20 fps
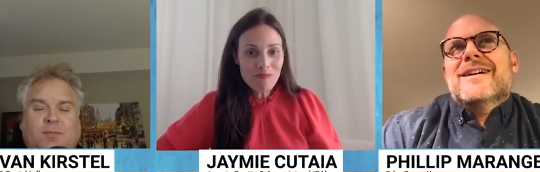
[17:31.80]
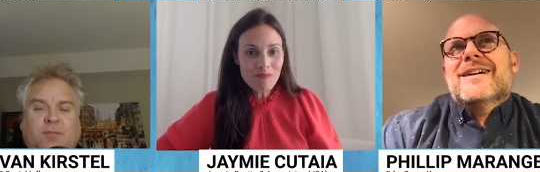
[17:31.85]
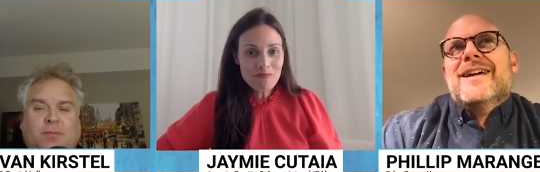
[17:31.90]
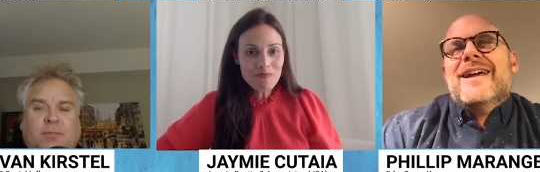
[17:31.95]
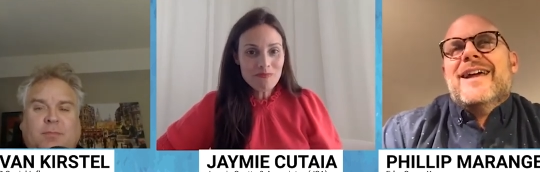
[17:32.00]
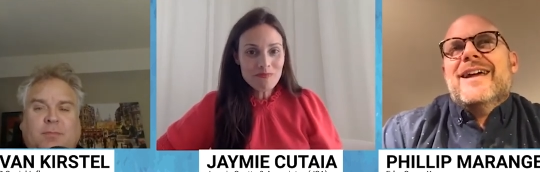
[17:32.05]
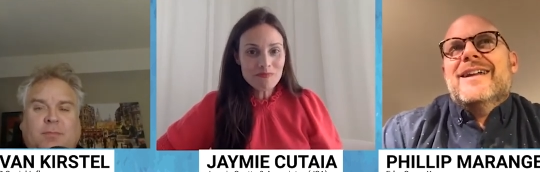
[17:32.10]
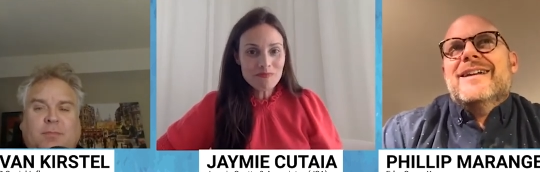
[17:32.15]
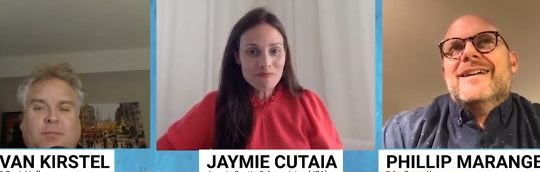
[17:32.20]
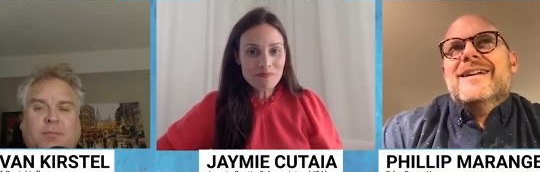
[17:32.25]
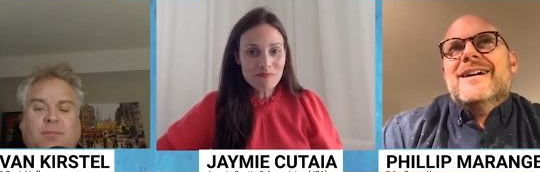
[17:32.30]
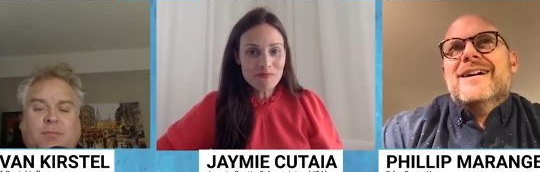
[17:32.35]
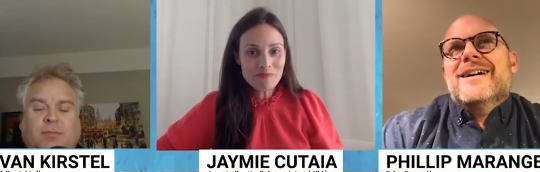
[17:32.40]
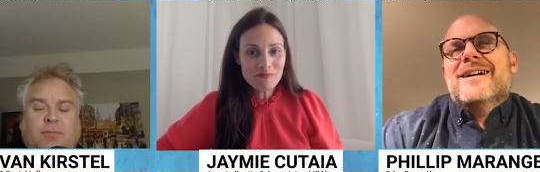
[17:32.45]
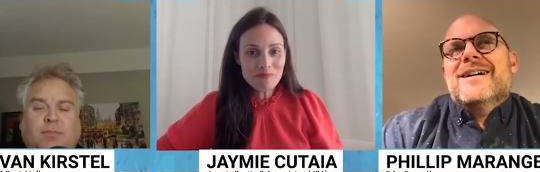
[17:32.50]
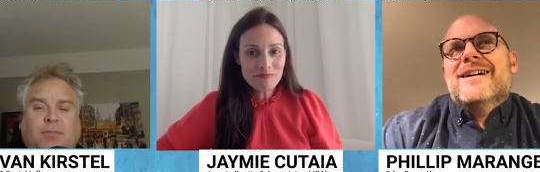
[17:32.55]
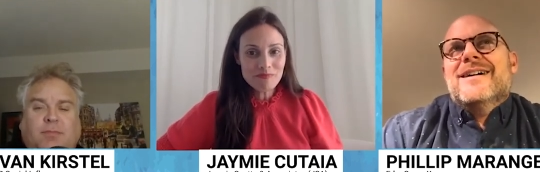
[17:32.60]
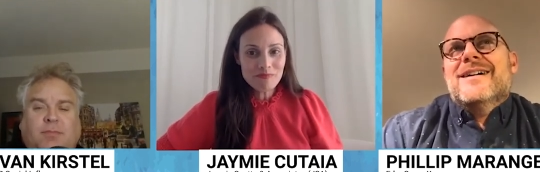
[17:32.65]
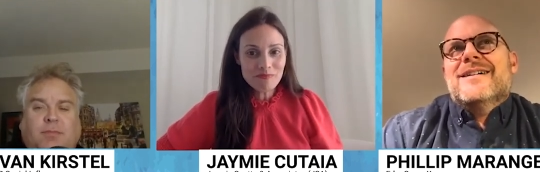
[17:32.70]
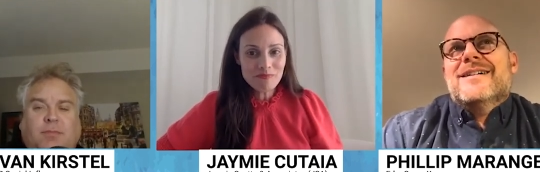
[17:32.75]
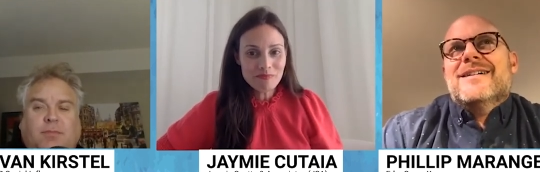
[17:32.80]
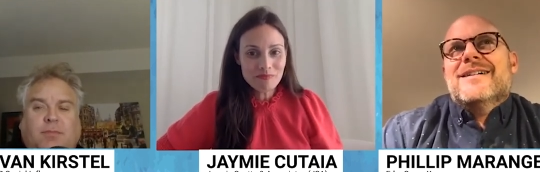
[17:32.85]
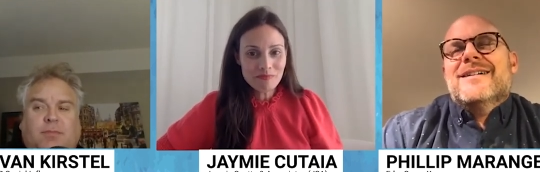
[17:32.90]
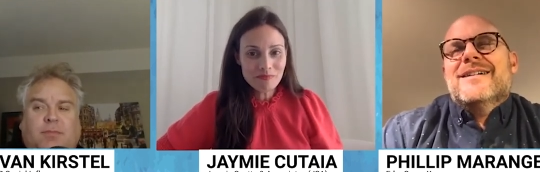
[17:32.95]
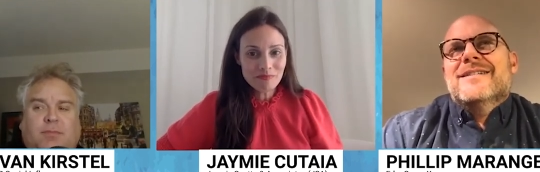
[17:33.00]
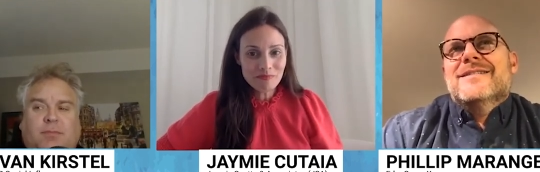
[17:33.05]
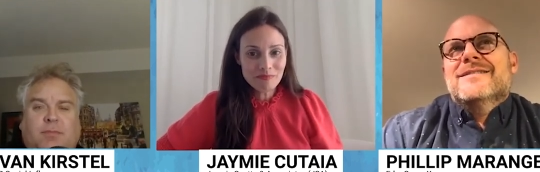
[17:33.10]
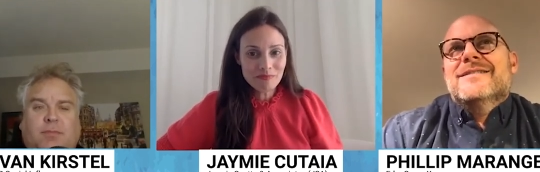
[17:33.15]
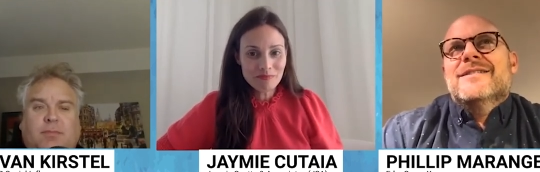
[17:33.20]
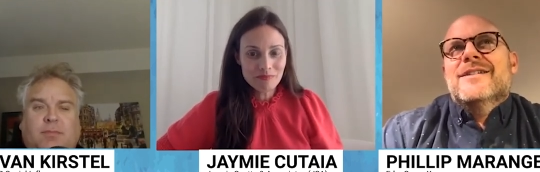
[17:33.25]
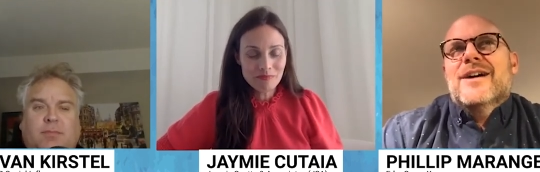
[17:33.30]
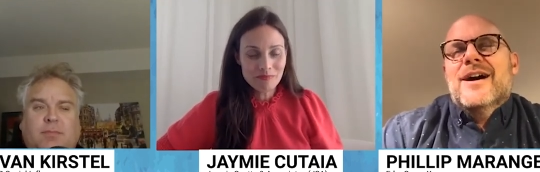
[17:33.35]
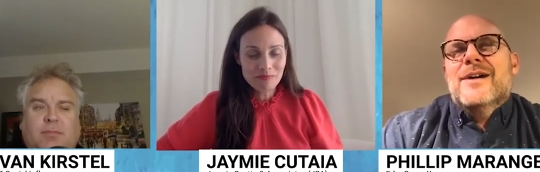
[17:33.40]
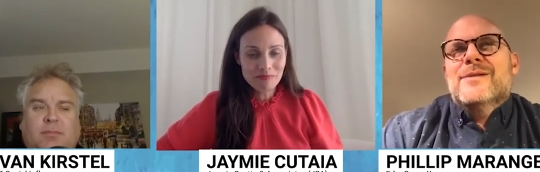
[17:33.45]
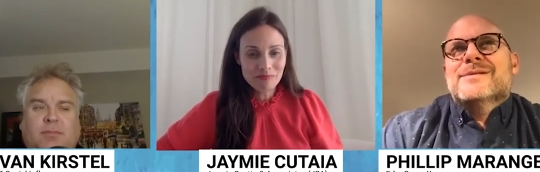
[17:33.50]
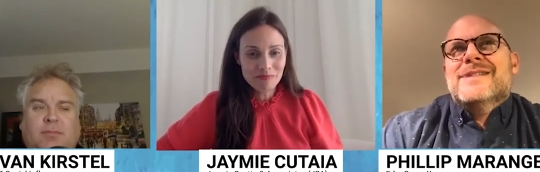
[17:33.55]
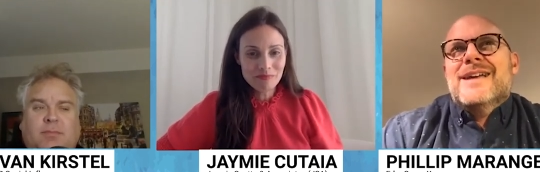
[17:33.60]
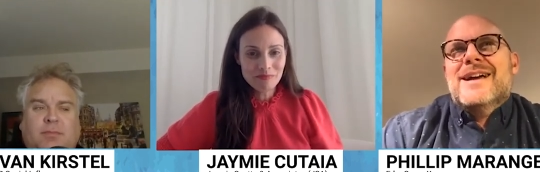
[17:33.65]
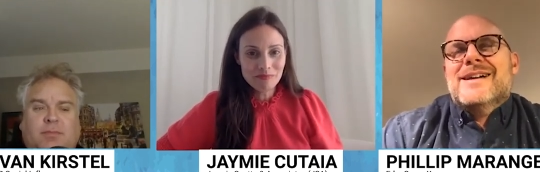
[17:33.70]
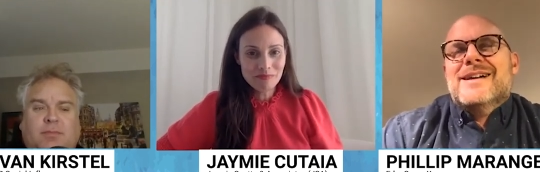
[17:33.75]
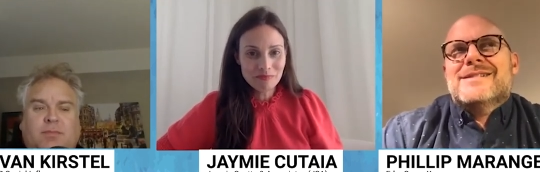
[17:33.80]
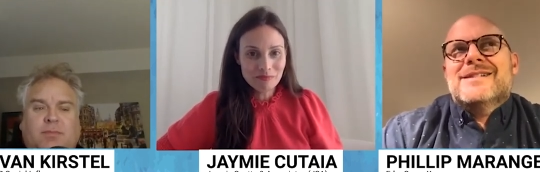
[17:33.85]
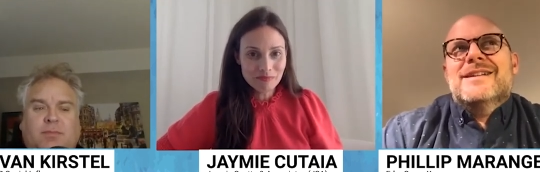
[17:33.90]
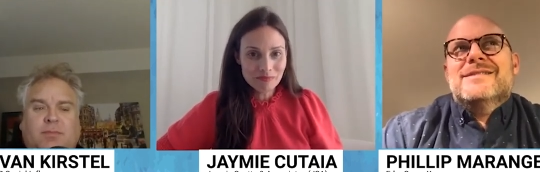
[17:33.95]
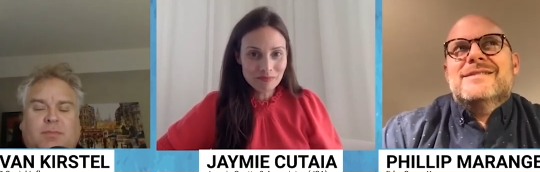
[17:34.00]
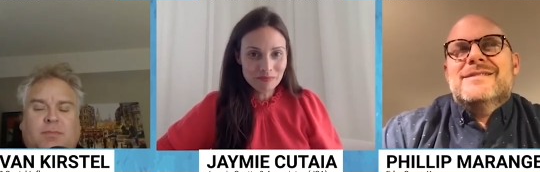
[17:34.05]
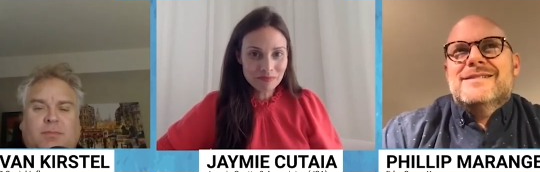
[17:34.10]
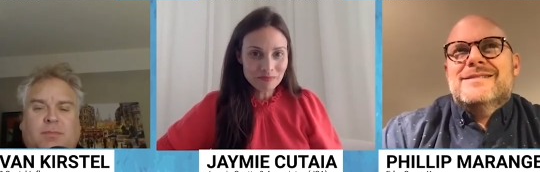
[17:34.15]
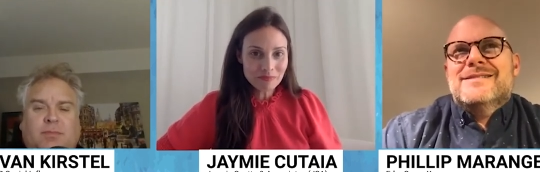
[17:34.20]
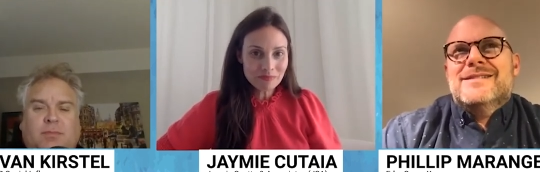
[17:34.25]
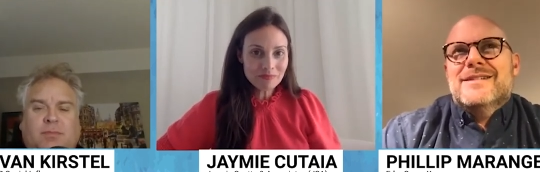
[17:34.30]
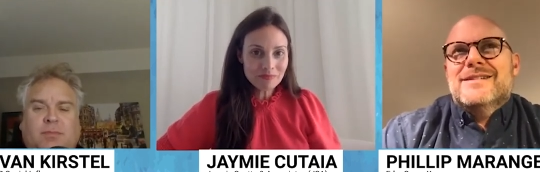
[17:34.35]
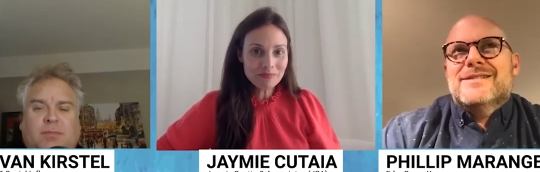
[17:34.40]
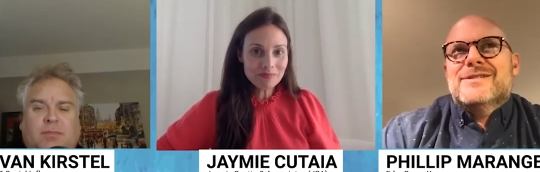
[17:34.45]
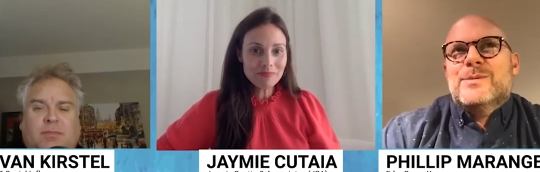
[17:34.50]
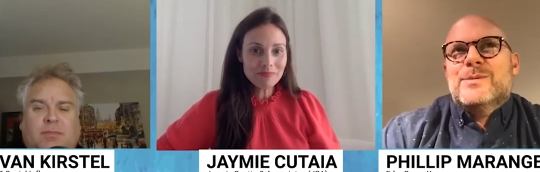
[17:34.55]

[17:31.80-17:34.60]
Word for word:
Speaker 1: you know, I was actually in DC this